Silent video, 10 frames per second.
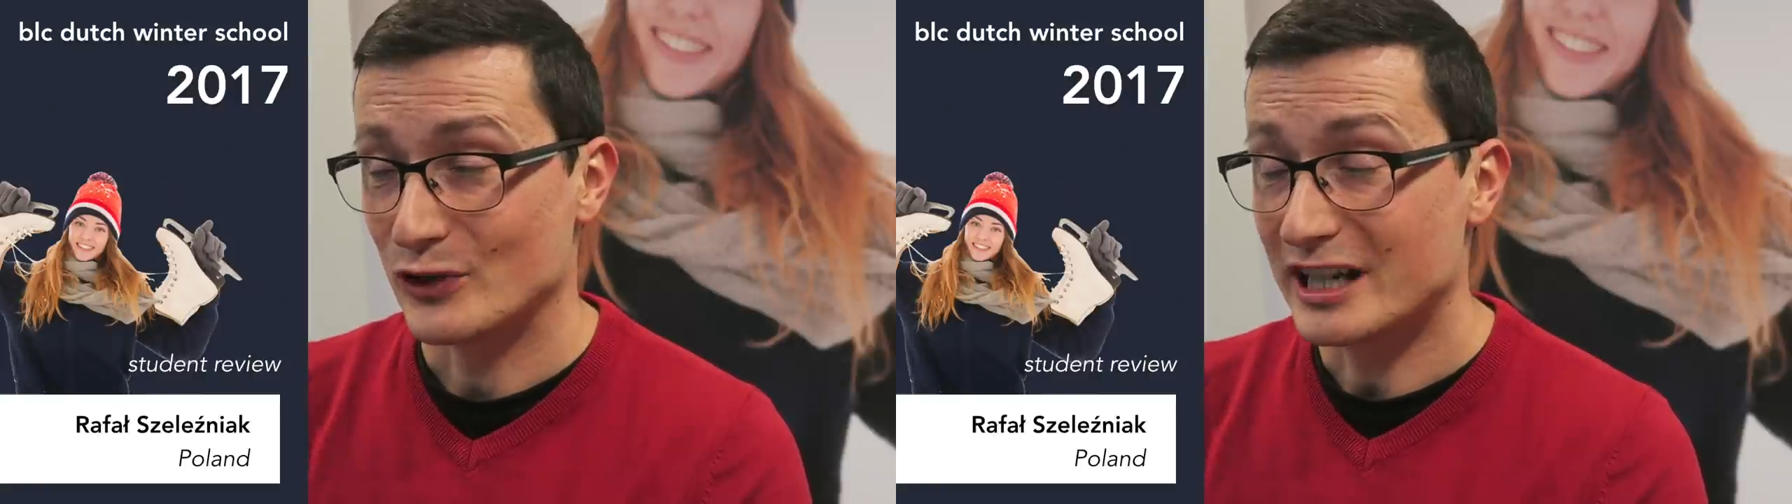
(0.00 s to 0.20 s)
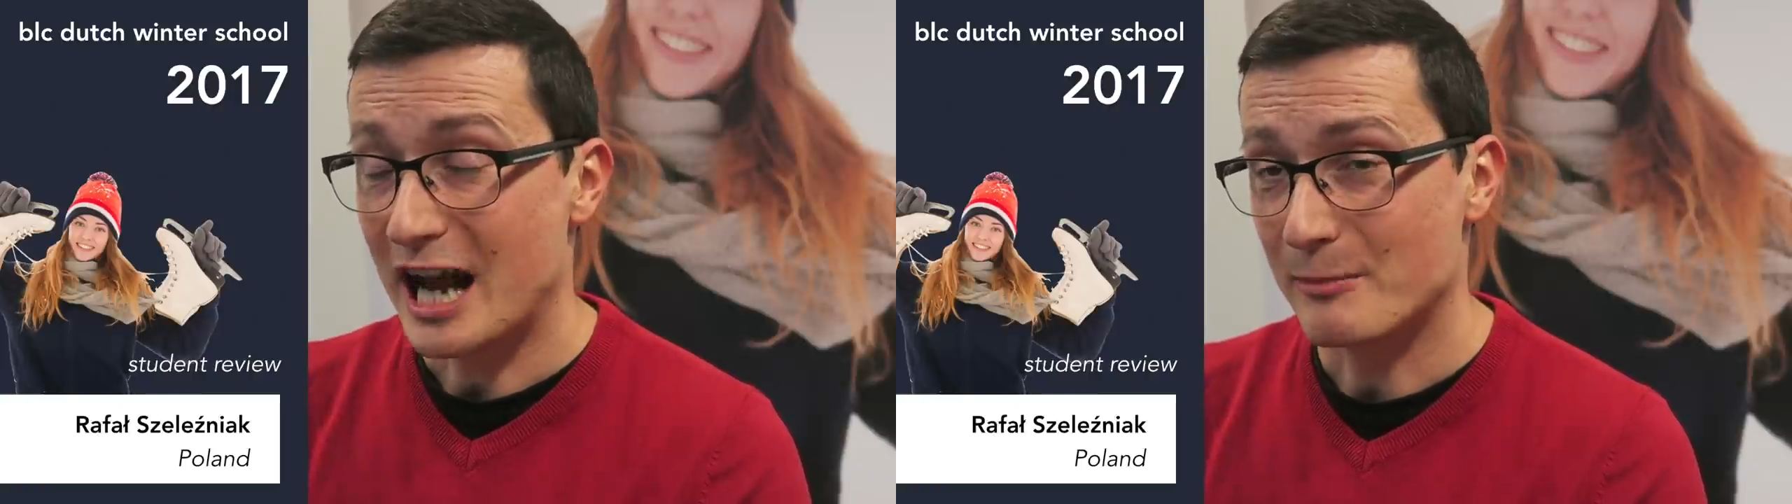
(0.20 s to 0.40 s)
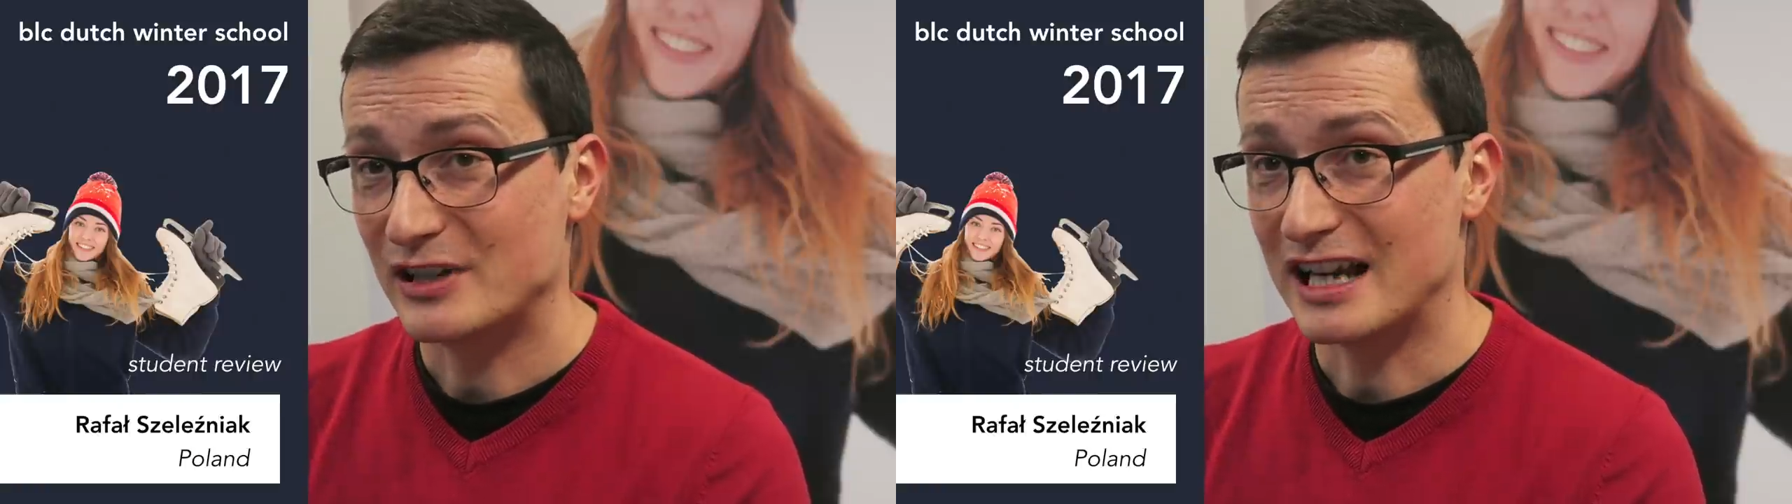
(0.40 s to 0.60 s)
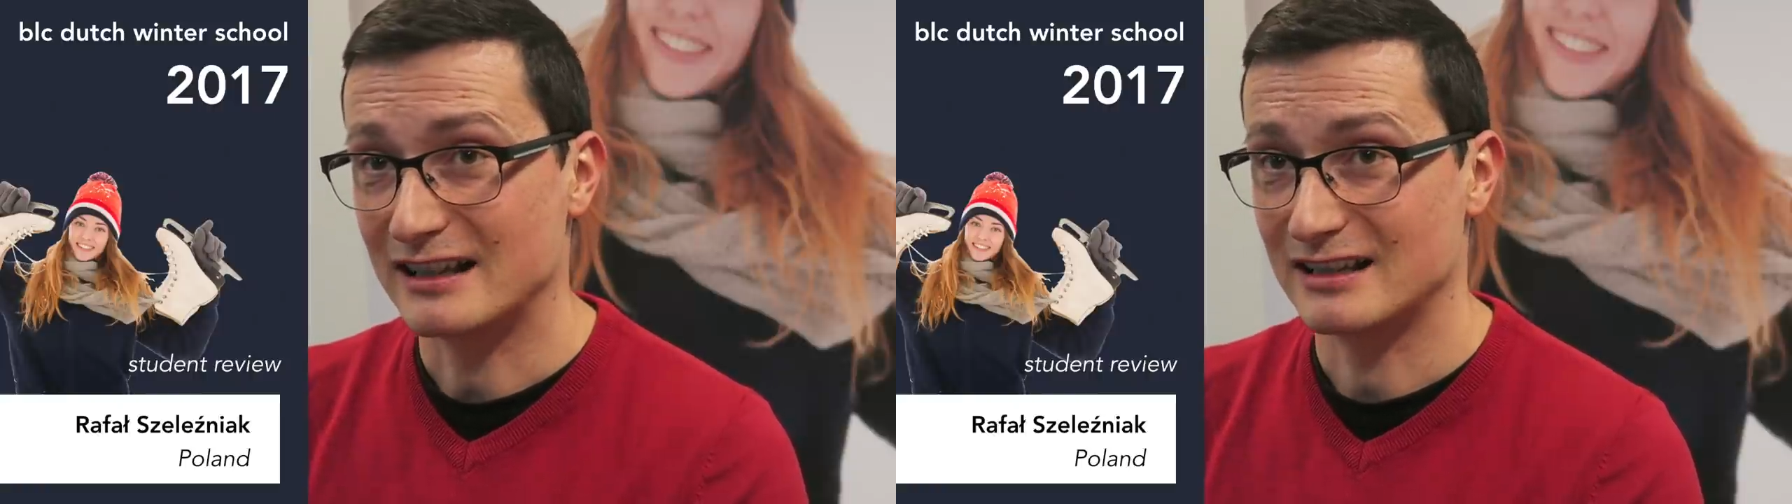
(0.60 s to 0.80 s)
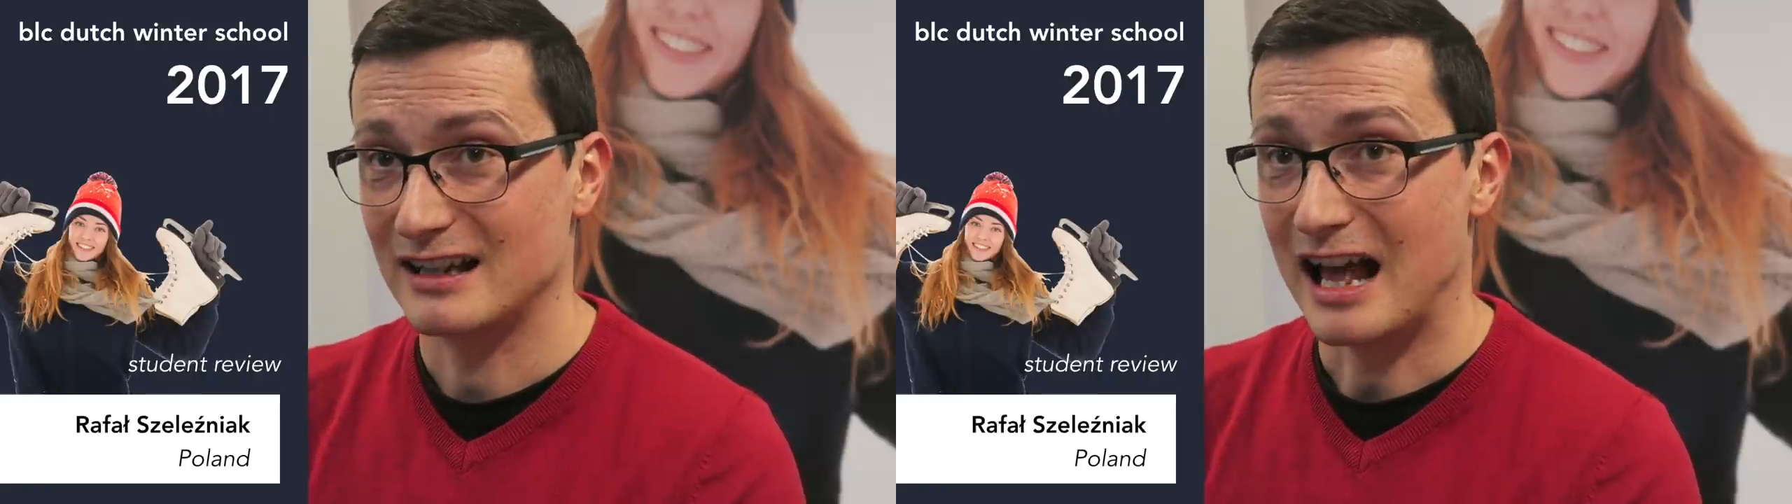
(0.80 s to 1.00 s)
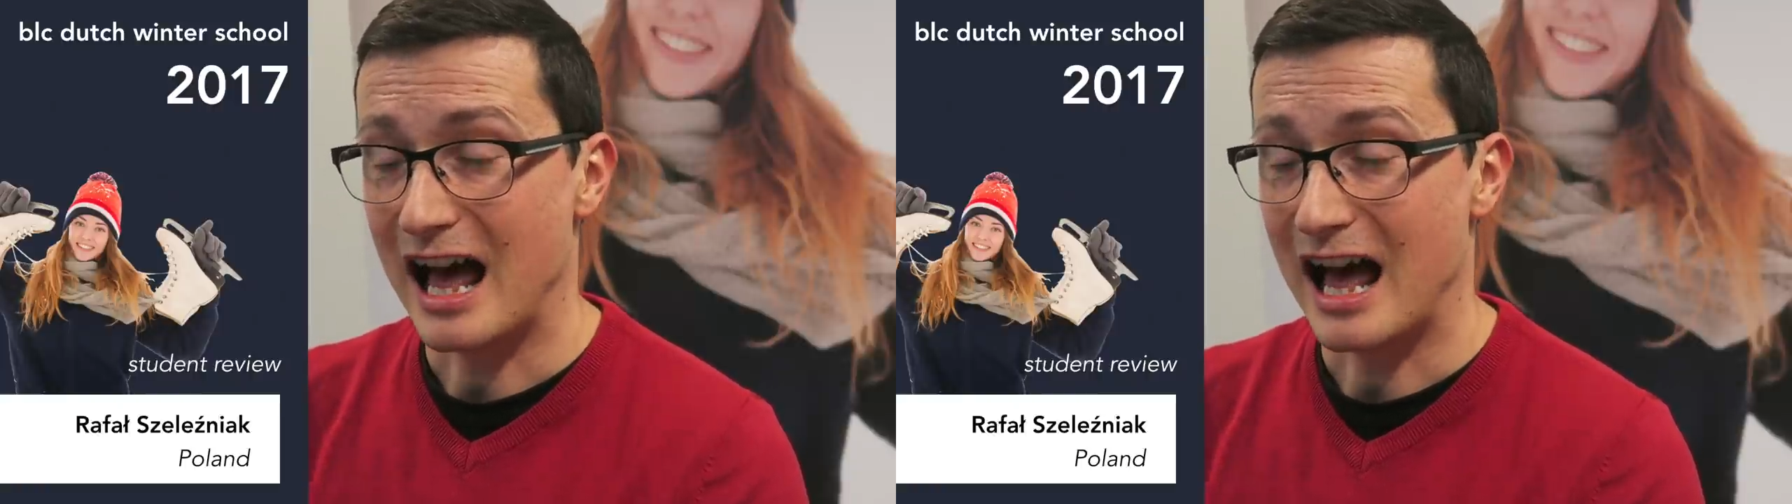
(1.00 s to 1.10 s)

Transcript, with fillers: really happy that